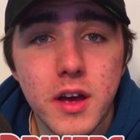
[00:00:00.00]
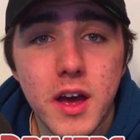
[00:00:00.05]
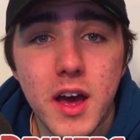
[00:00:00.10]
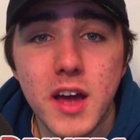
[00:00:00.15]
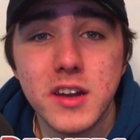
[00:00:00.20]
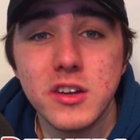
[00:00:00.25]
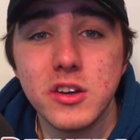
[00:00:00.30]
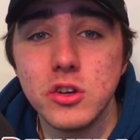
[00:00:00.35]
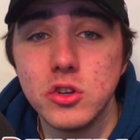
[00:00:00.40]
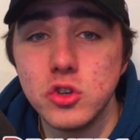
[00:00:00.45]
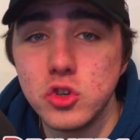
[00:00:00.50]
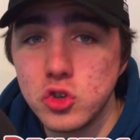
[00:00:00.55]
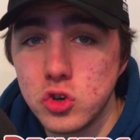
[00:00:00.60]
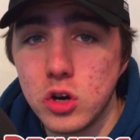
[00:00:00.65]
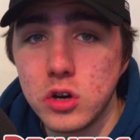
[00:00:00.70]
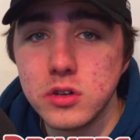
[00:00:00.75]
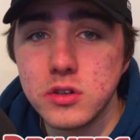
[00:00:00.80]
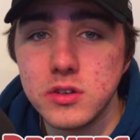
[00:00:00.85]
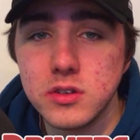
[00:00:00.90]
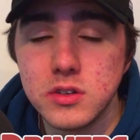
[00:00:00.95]
and
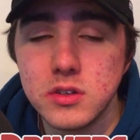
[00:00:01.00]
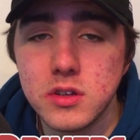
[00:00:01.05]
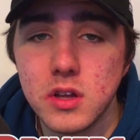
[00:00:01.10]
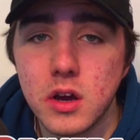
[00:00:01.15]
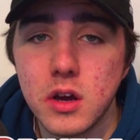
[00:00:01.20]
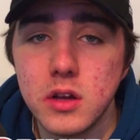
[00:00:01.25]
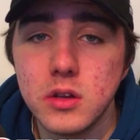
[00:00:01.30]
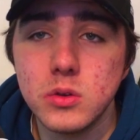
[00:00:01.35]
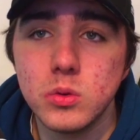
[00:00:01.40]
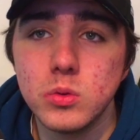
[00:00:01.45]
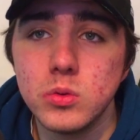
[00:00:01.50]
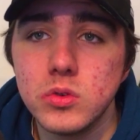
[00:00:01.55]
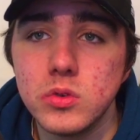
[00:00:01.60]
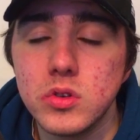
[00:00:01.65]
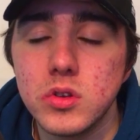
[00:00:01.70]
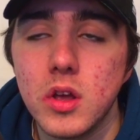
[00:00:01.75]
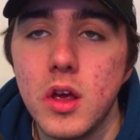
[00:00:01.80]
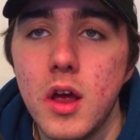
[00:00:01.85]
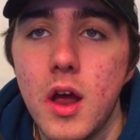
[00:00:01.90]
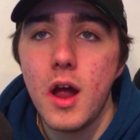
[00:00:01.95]
constructors titles.
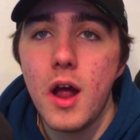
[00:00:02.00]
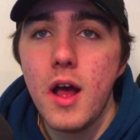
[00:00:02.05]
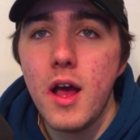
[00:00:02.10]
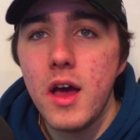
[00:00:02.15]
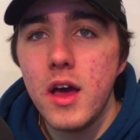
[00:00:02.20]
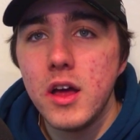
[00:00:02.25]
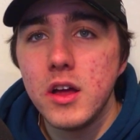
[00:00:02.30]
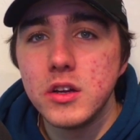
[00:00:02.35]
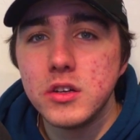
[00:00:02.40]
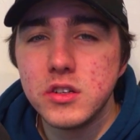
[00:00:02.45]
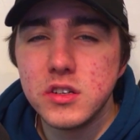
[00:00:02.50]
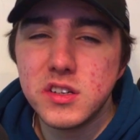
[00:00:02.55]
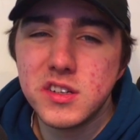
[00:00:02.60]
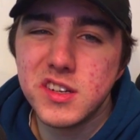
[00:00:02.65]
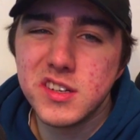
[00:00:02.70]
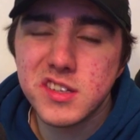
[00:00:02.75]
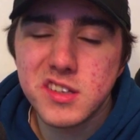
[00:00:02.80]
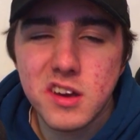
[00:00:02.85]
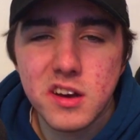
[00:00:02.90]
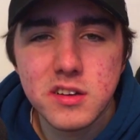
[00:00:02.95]
Just
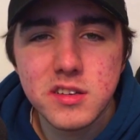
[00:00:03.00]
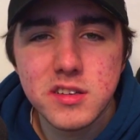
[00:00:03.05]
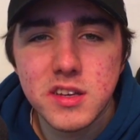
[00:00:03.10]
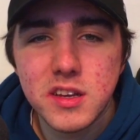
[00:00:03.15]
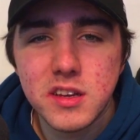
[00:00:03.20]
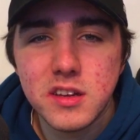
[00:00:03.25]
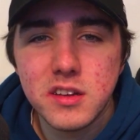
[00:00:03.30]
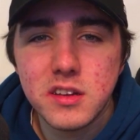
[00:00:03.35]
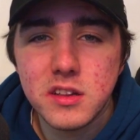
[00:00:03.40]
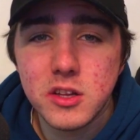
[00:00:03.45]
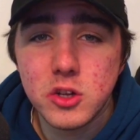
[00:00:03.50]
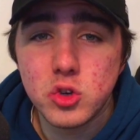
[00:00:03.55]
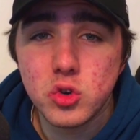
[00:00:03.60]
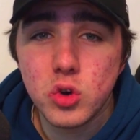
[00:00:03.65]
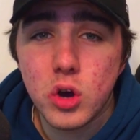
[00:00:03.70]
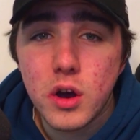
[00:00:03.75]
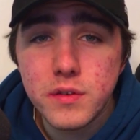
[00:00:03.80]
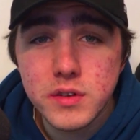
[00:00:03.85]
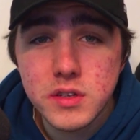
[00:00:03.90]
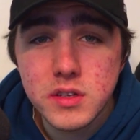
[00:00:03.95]
discussing the
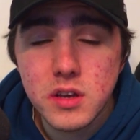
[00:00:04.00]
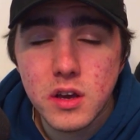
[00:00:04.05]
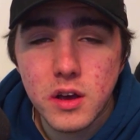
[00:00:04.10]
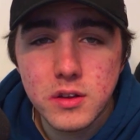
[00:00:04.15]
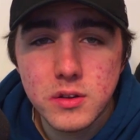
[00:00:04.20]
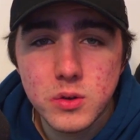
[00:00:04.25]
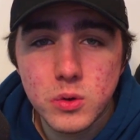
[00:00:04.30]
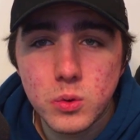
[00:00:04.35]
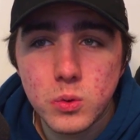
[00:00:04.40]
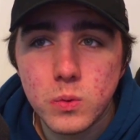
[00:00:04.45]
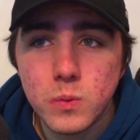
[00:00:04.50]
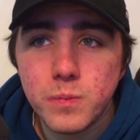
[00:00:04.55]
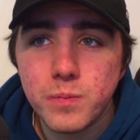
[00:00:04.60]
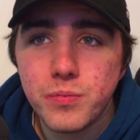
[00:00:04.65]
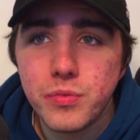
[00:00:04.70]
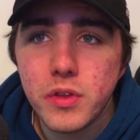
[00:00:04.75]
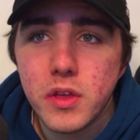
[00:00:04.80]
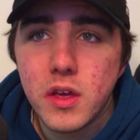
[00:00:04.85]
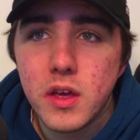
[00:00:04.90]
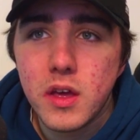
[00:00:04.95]
driver's title,
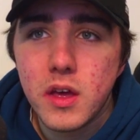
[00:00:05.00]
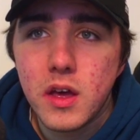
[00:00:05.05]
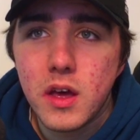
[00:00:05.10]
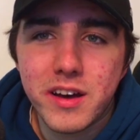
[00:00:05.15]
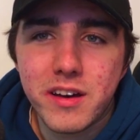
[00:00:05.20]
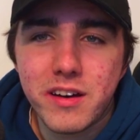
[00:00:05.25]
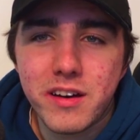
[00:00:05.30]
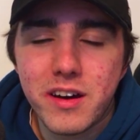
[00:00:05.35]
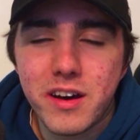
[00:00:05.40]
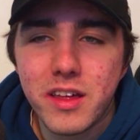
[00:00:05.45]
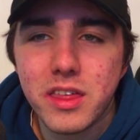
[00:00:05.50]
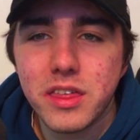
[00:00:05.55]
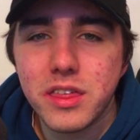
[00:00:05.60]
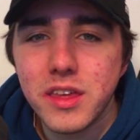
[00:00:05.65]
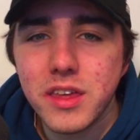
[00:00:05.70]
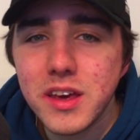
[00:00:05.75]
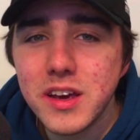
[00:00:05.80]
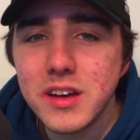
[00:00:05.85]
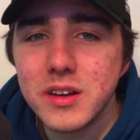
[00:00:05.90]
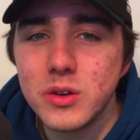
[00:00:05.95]
I
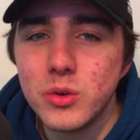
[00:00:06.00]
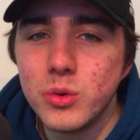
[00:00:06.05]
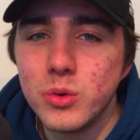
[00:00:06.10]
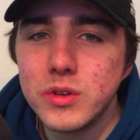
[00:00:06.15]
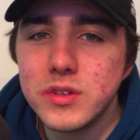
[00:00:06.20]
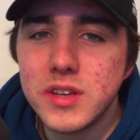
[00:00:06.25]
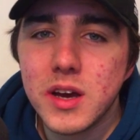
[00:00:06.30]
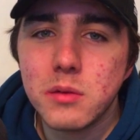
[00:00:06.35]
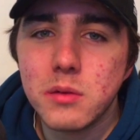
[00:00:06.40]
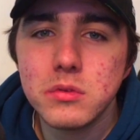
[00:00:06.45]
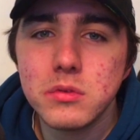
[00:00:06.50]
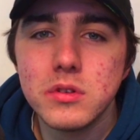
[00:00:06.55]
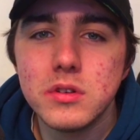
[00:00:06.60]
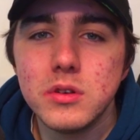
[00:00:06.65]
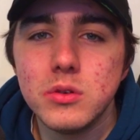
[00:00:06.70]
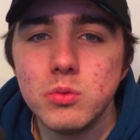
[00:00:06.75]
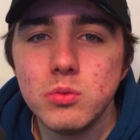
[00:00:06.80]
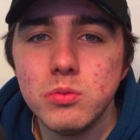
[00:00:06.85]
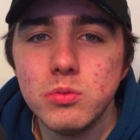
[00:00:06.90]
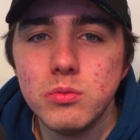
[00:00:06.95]
think Lewis
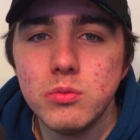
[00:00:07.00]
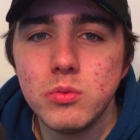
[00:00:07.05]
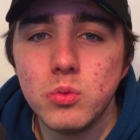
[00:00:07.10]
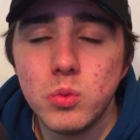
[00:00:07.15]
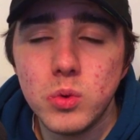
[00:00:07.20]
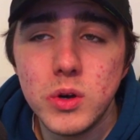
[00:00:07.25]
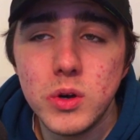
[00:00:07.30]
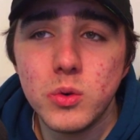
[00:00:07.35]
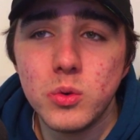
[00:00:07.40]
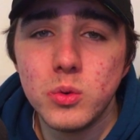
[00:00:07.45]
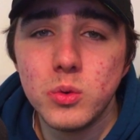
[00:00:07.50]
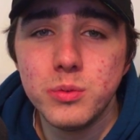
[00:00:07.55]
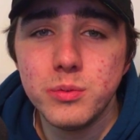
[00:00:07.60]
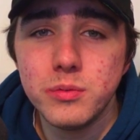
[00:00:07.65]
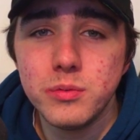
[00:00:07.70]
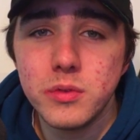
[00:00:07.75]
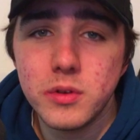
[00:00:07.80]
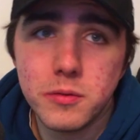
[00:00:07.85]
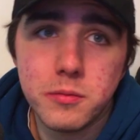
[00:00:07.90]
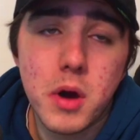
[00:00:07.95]
Hamilton will...
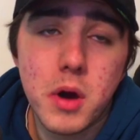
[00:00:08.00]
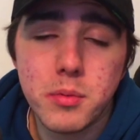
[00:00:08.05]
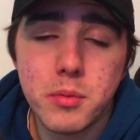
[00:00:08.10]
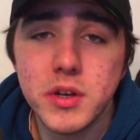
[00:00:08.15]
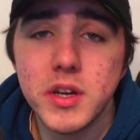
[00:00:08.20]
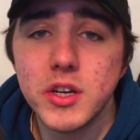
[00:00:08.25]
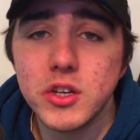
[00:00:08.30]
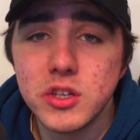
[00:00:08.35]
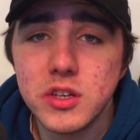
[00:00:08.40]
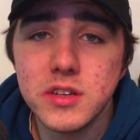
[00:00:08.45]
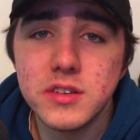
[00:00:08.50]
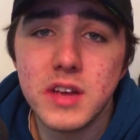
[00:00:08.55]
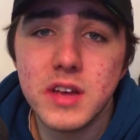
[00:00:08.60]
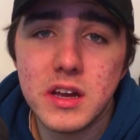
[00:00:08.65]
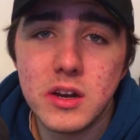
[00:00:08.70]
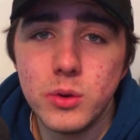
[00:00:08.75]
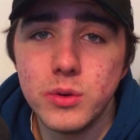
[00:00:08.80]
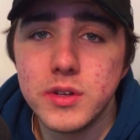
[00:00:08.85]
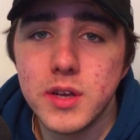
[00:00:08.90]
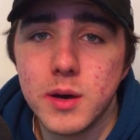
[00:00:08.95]
My prediction is that
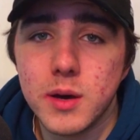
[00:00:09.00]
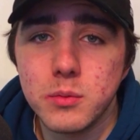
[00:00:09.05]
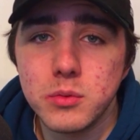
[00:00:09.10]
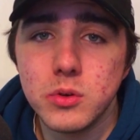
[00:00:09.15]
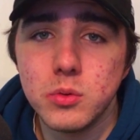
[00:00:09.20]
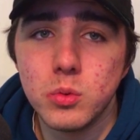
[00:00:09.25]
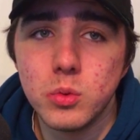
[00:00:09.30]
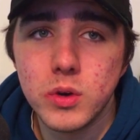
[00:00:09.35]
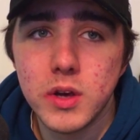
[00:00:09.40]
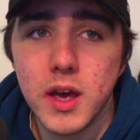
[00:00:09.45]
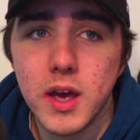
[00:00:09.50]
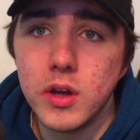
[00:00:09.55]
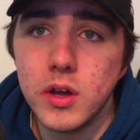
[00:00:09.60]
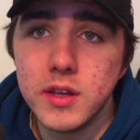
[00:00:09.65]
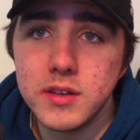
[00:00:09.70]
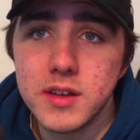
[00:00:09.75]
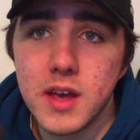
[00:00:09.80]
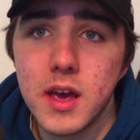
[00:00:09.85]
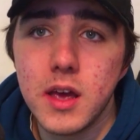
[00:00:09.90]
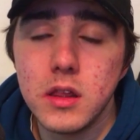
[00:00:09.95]
Lewis Hamilton will get his
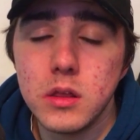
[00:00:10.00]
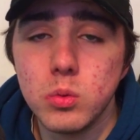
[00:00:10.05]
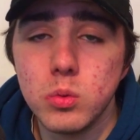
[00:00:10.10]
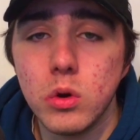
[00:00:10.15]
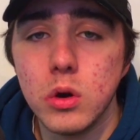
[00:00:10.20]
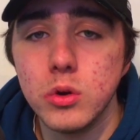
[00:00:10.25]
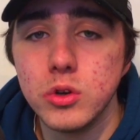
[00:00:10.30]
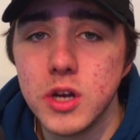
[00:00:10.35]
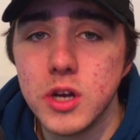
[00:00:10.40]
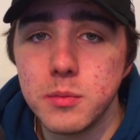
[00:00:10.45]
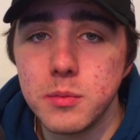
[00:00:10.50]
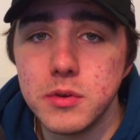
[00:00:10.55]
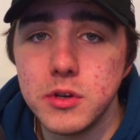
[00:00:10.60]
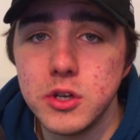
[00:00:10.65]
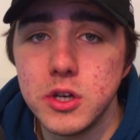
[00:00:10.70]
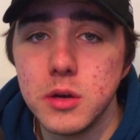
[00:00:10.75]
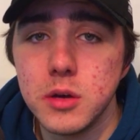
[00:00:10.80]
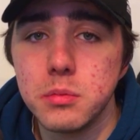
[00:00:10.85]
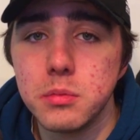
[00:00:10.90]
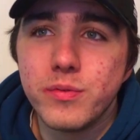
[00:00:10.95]
8th World
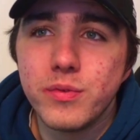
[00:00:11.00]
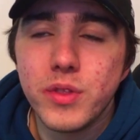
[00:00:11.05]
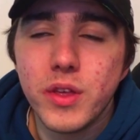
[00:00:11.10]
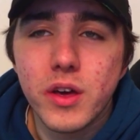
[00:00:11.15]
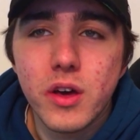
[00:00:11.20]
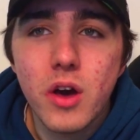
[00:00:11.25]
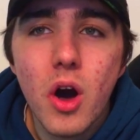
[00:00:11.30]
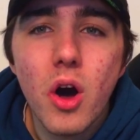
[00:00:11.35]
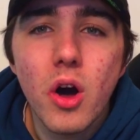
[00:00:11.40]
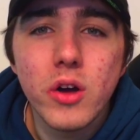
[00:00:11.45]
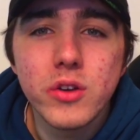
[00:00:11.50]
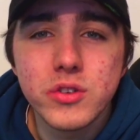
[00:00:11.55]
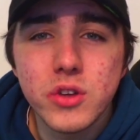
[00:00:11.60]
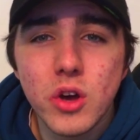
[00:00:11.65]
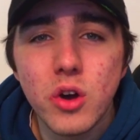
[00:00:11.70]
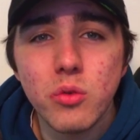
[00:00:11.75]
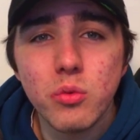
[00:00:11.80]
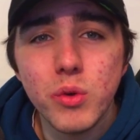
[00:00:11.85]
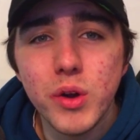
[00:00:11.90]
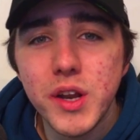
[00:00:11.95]
Championship. The cars
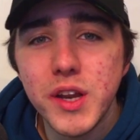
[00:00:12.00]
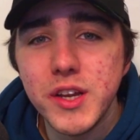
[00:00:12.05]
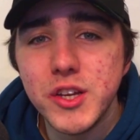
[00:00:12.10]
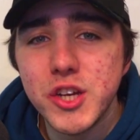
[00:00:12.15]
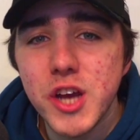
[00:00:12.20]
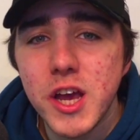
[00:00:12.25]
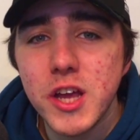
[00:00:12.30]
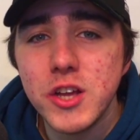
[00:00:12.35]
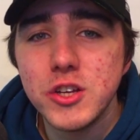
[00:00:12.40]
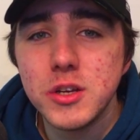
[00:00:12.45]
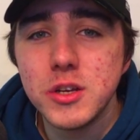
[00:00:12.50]
aren't really changing